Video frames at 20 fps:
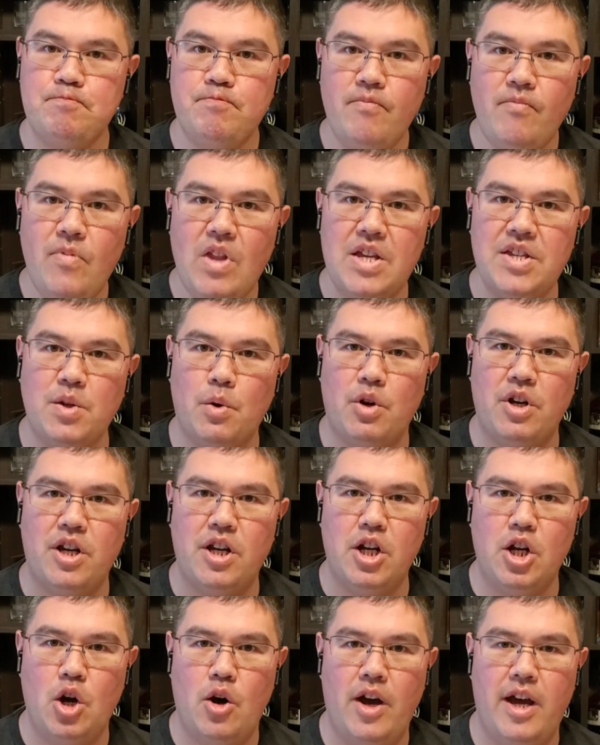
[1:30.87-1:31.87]
so we're
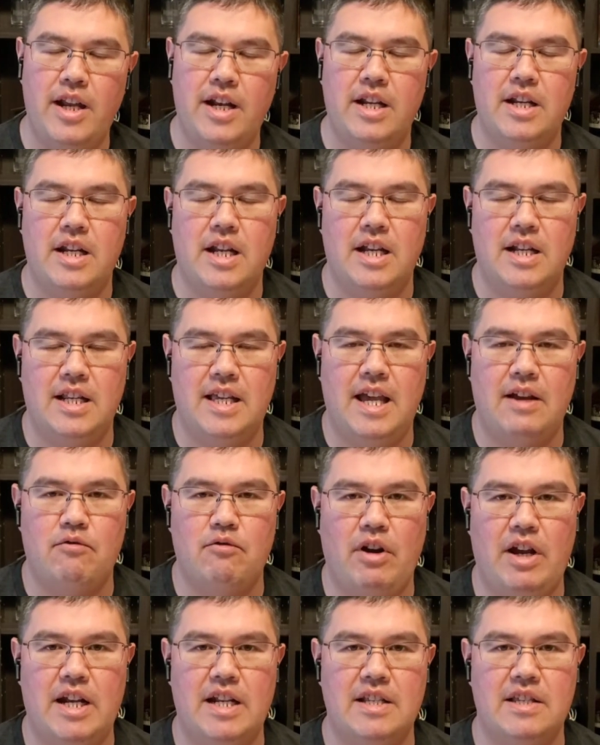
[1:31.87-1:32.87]
going to go ahead and get
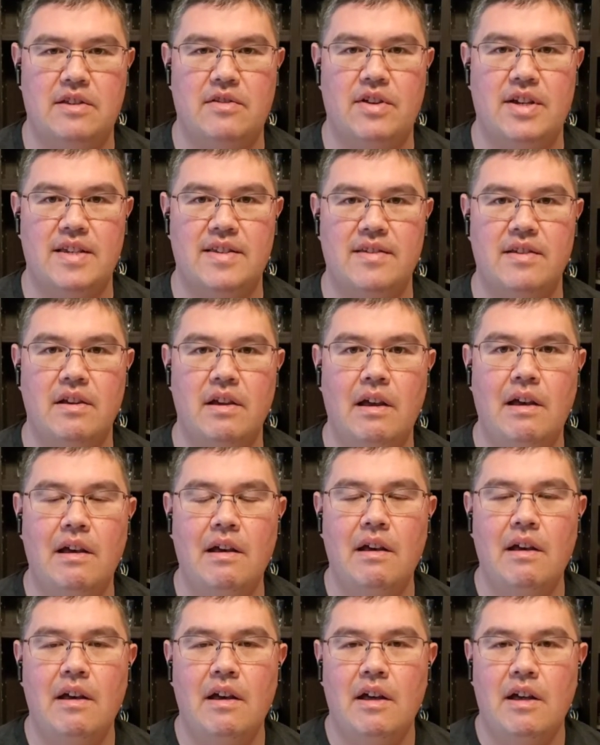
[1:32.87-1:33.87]
right into this.
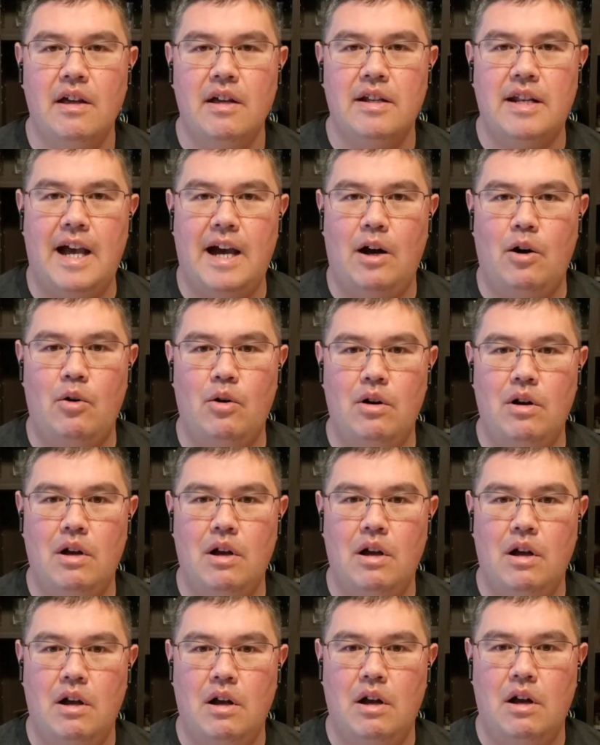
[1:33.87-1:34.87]
Now,
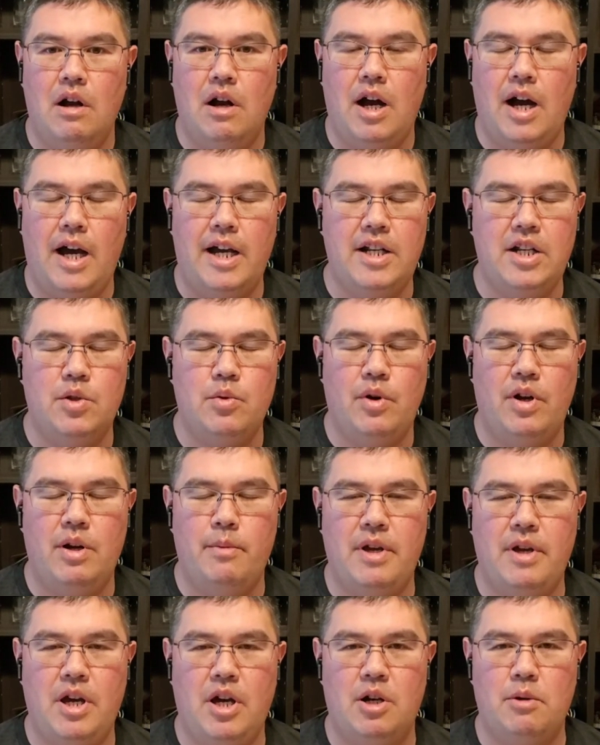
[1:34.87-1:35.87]
I just want to
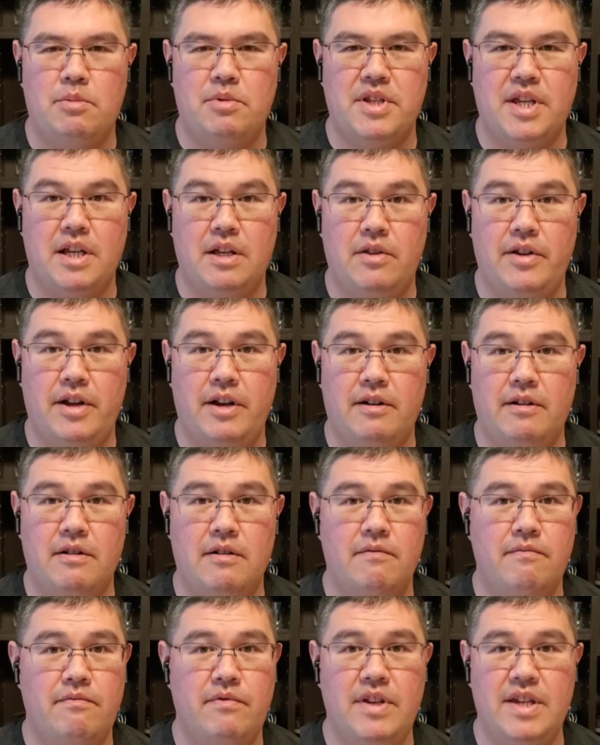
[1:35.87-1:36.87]
be 100% clear.
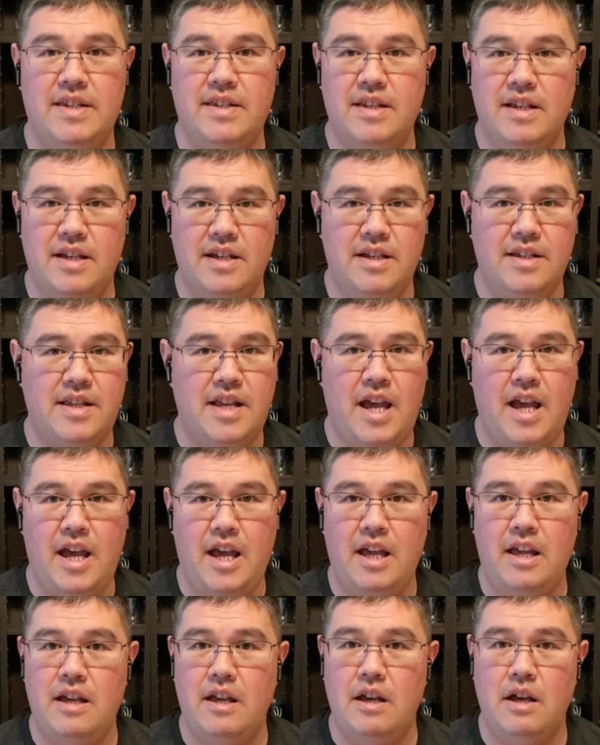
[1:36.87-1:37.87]
This is
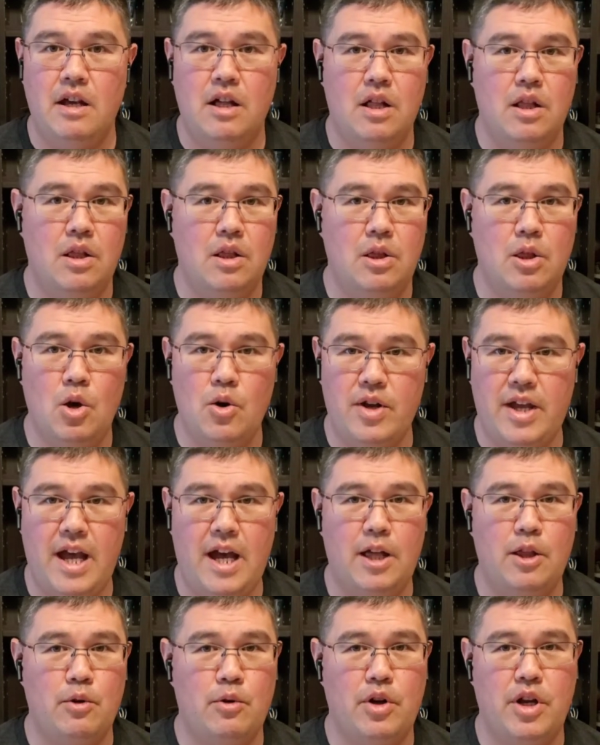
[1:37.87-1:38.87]
a
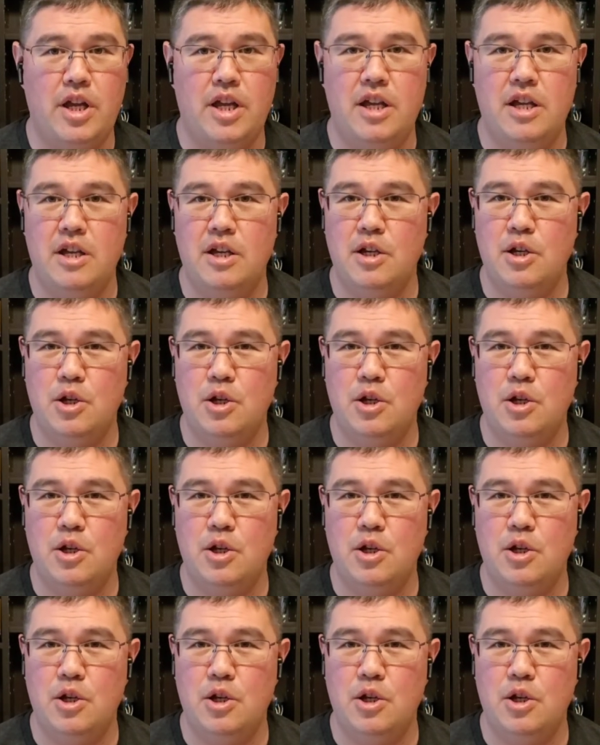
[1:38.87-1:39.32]
low-calorie,